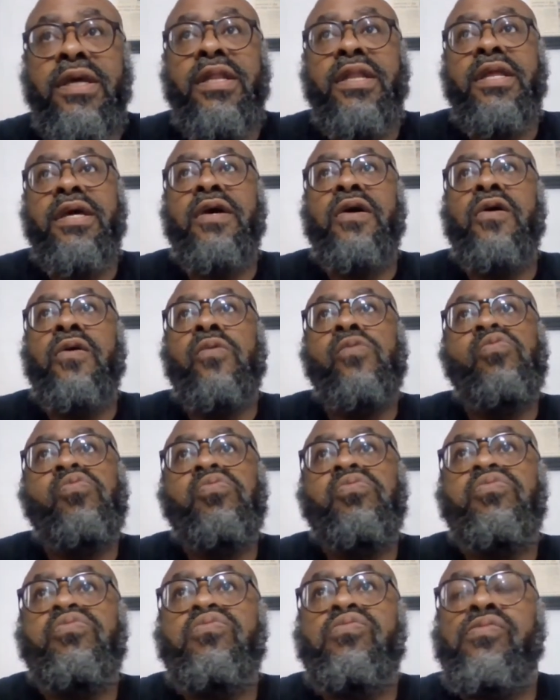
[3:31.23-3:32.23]
Now,
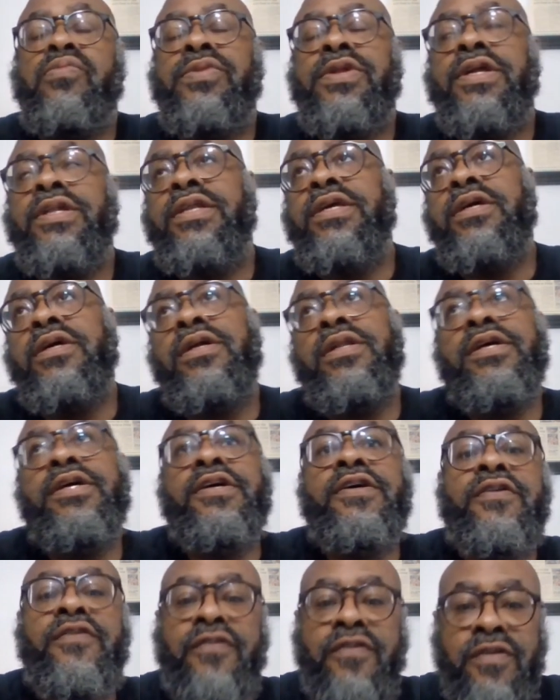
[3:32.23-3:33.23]
the deal
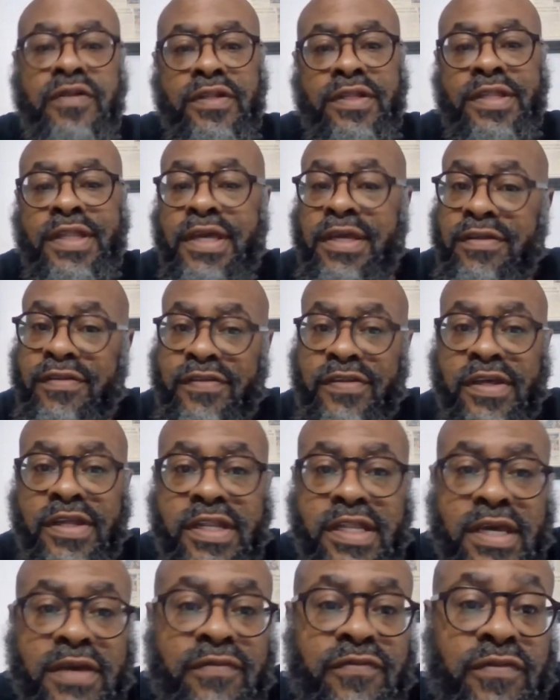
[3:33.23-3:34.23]
is, they said
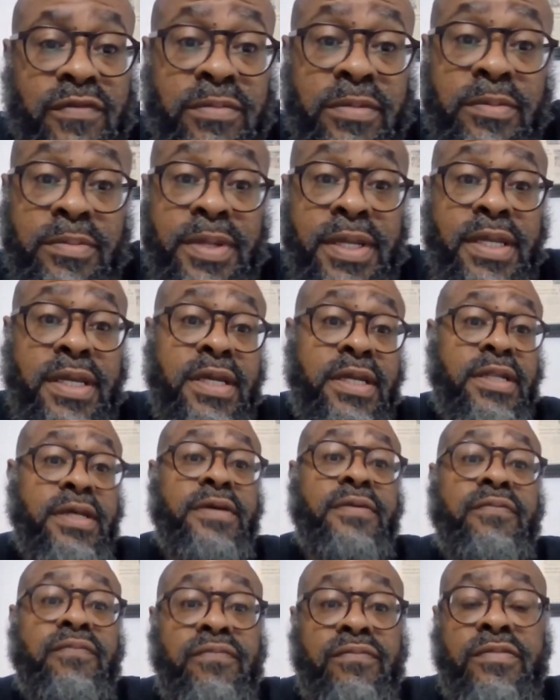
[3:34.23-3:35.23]
that from the beginning.
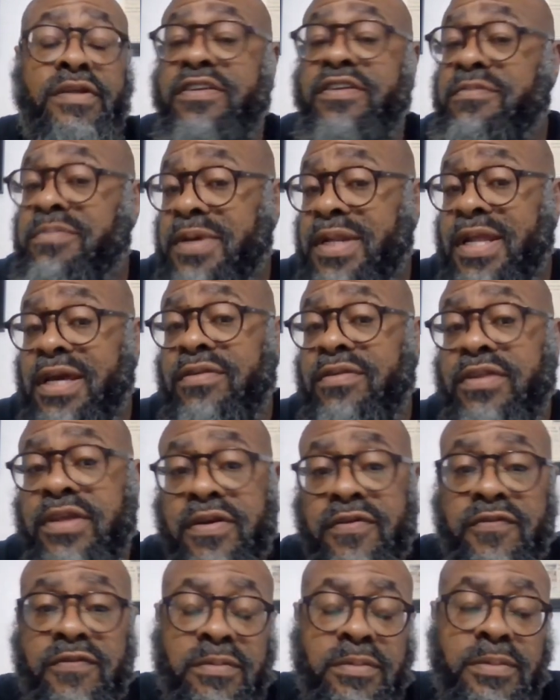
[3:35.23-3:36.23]
That's been out
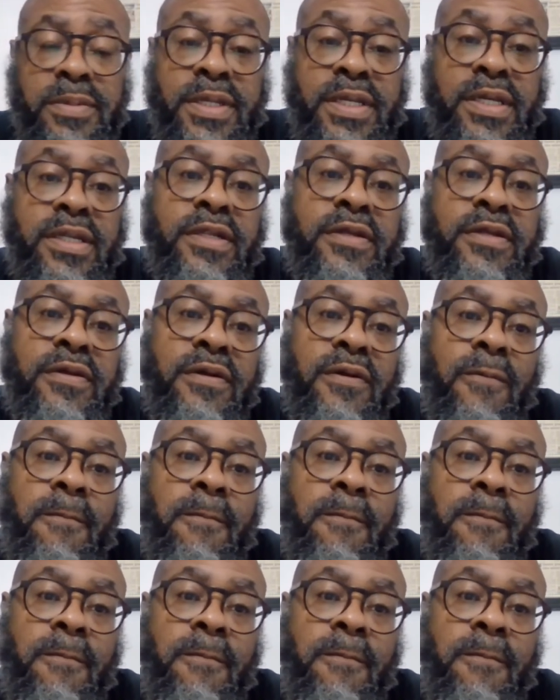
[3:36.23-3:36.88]
there from the beginning.